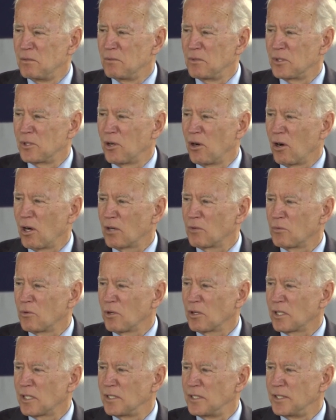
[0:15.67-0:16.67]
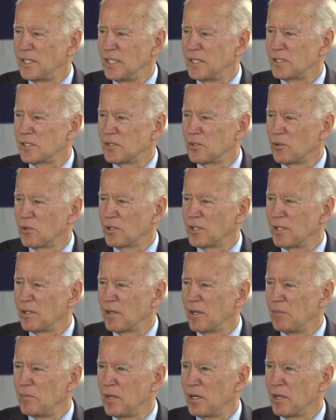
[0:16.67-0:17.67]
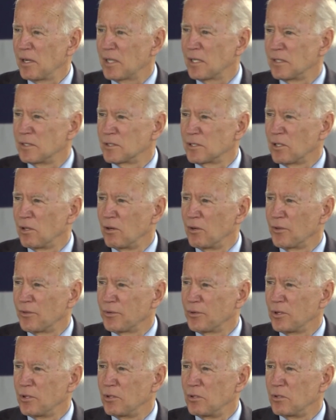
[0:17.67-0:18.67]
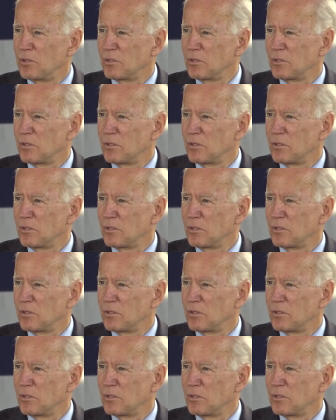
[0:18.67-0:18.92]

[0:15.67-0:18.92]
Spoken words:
what hard work and decent, ordinary Americans are going through.